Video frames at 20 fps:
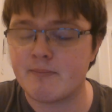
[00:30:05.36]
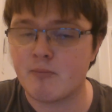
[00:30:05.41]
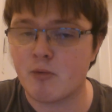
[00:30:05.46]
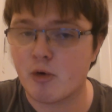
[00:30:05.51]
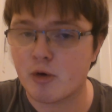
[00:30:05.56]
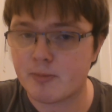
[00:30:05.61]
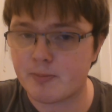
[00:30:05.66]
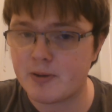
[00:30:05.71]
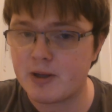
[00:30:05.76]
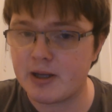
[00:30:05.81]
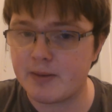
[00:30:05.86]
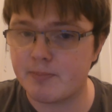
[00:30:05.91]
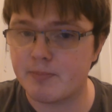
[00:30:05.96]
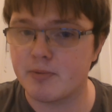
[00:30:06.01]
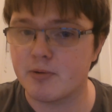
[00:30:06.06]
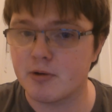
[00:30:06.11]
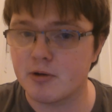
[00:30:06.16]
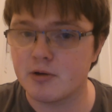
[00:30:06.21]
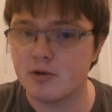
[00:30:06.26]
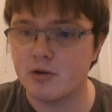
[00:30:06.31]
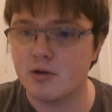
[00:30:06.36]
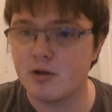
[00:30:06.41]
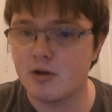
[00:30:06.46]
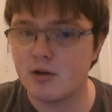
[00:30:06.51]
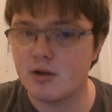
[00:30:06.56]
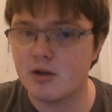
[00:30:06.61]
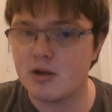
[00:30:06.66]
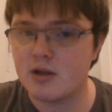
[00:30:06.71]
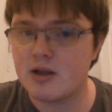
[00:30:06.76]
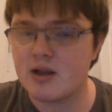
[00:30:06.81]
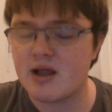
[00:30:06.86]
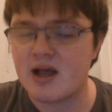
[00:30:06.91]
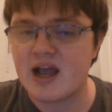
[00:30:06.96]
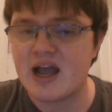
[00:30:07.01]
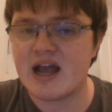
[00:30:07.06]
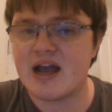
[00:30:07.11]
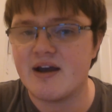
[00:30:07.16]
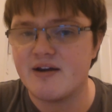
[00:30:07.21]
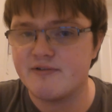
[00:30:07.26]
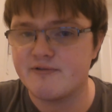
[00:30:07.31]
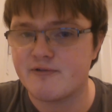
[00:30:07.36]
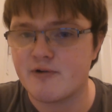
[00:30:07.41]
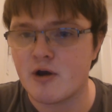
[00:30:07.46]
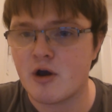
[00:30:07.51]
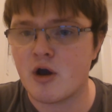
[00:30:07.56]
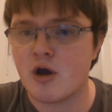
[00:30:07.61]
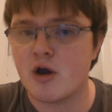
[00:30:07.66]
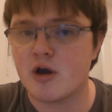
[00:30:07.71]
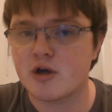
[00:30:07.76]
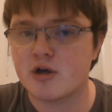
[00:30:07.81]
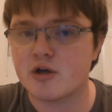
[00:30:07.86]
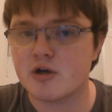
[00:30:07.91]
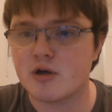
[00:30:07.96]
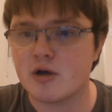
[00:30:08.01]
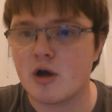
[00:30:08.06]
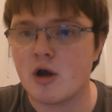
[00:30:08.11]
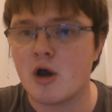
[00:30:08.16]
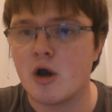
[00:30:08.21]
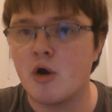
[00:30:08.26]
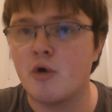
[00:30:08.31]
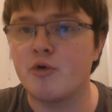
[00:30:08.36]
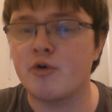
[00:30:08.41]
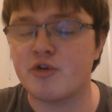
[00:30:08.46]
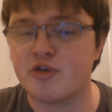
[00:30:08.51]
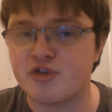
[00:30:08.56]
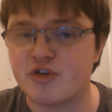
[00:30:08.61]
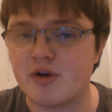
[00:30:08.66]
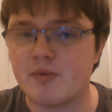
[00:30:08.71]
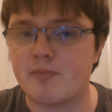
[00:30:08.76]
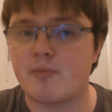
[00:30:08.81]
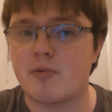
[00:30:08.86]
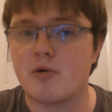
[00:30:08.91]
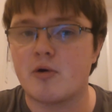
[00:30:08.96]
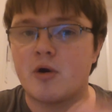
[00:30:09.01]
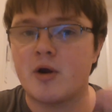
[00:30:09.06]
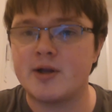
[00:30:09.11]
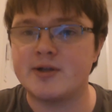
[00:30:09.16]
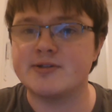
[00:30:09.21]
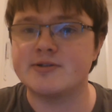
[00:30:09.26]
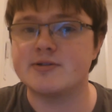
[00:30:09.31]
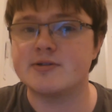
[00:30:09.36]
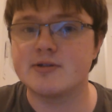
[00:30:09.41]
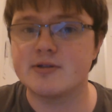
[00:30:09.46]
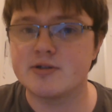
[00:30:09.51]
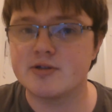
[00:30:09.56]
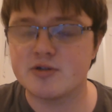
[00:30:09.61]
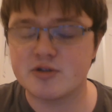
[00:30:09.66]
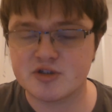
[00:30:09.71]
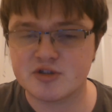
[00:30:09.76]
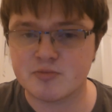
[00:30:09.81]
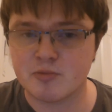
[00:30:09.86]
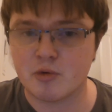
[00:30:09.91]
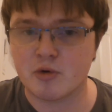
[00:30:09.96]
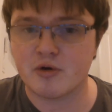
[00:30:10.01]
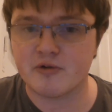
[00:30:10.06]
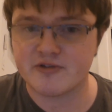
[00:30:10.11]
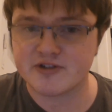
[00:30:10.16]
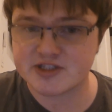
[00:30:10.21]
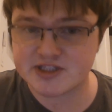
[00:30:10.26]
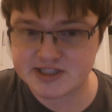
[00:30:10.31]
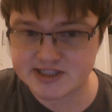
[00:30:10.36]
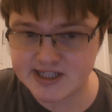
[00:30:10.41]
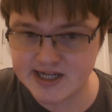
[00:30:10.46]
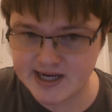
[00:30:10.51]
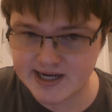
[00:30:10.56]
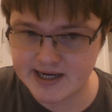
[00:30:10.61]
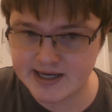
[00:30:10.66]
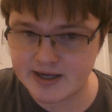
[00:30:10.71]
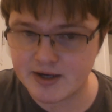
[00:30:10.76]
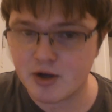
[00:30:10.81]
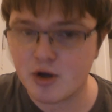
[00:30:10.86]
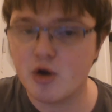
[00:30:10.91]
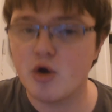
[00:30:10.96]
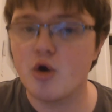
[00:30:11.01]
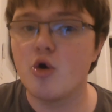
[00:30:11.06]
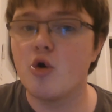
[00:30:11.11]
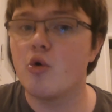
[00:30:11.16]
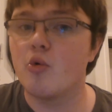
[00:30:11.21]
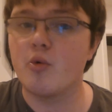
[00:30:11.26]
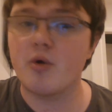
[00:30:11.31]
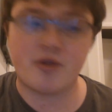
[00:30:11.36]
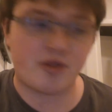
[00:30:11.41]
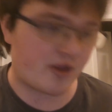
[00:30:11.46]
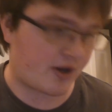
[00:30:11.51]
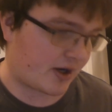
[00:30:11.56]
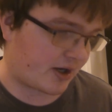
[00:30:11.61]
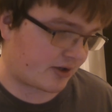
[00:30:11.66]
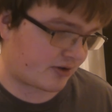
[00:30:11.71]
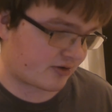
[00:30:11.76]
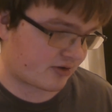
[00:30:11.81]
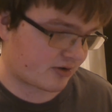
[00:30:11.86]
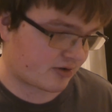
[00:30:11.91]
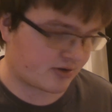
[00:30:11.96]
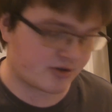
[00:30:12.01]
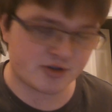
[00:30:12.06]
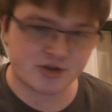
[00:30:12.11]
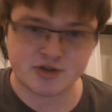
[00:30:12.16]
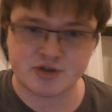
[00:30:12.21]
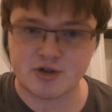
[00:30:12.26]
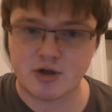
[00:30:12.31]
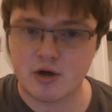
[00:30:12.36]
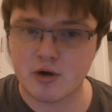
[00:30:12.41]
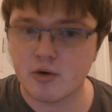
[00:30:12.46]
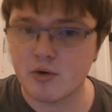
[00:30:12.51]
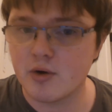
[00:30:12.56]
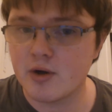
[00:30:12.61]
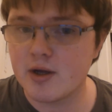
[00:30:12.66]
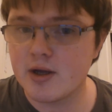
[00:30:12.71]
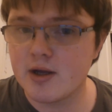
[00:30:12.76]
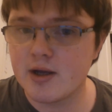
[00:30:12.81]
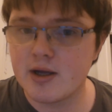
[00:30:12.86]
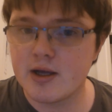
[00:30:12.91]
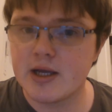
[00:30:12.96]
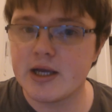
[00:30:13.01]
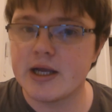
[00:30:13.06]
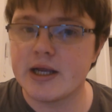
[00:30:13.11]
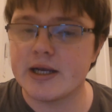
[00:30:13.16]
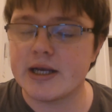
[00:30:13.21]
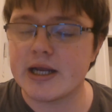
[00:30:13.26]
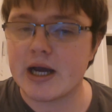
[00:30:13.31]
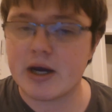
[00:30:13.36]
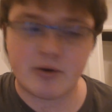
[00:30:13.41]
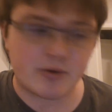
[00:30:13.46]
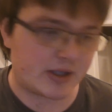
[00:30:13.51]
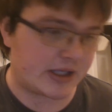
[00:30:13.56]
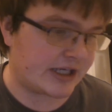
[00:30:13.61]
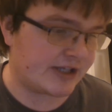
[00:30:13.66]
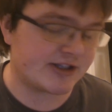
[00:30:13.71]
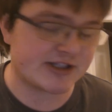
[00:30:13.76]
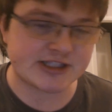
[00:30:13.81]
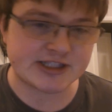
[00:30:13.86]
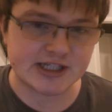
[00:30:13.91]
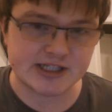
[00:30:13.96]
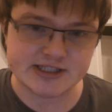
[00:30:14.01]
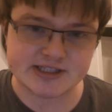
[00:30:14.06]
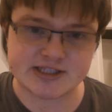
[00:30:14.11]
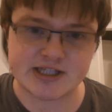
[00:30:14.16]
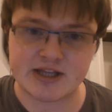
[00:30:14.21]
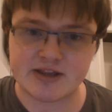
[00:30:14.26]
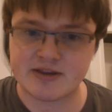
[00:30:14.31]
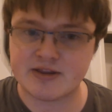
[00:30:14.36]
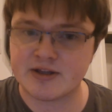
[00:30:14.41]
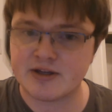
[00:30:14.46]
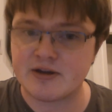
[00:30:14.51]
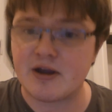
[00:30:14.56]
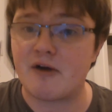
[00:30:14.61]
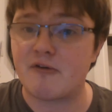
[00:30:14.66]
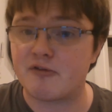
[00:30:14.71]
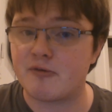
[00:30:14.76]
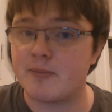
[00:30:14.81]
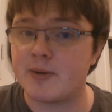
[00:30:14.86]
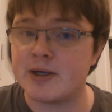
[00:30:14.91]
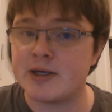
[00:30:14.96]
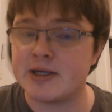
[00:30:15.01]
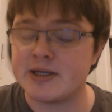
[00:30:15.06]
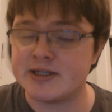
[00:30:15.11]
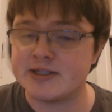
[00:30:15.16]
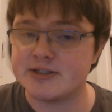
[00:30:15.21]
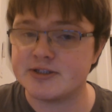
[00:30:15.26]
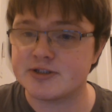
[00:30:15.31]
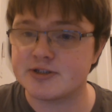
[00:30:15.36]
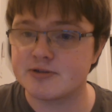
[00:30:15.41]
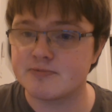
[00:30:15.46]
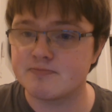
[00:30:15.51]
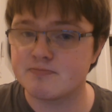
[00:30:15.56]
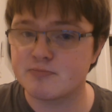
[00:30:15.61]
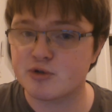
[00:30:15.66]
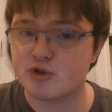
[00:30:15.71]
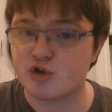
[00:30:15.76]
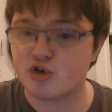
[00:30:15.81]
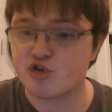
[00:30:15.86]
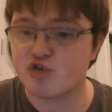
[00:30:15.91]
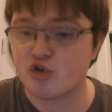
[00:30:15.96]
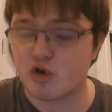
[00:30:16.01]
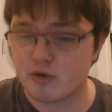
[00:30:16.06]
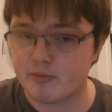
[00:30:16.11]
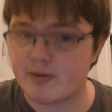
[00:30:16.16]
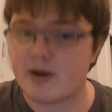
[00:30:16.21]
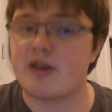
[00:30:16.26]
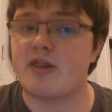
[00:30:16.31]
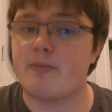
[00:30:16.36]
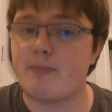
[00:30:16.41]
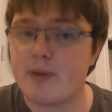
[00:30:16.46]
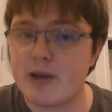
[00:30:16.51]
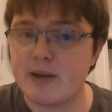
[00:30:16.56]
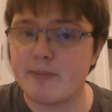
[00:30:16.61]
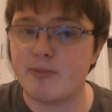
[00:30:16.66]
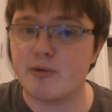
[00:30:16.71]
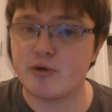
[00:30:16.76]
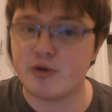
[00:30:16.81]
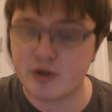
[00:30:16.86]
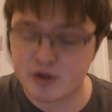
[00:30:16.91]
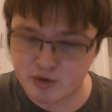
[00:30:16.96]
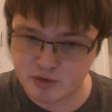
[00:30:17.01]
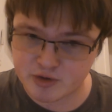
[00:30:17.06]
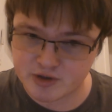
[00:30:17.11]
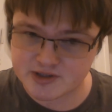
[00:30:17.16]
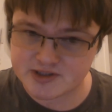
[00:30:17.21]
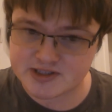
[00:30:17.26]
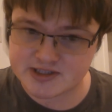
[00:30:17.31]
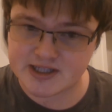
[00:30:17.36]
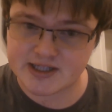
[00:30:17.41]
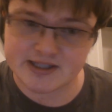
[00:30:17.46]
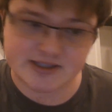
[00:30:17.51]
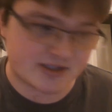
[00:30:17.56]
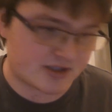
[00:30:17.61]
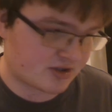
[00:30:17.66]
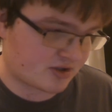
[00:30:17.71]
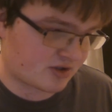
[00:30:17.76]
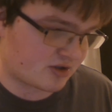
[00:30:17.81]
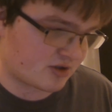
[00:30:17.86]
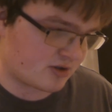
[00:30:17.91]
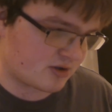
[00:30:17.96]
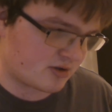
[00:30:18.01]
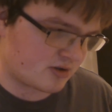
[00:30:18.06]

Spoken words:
more people have ownership and more of a say within it. So now, in the sense that the government is controlled by the people, you could say it's